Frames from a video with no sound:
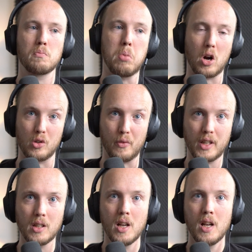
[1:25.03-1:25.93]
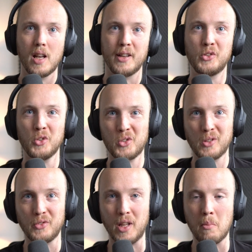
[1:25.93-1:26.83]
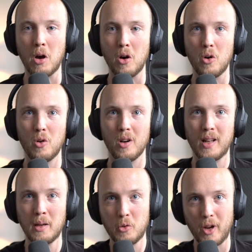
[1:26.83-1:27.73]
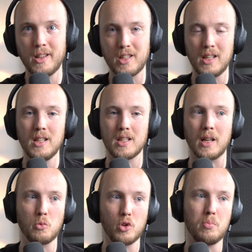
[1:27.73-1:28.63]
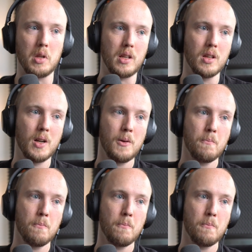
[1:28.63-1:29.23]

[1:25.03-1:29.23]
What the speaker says: part of it, and to sort of demo, like create scenes that would be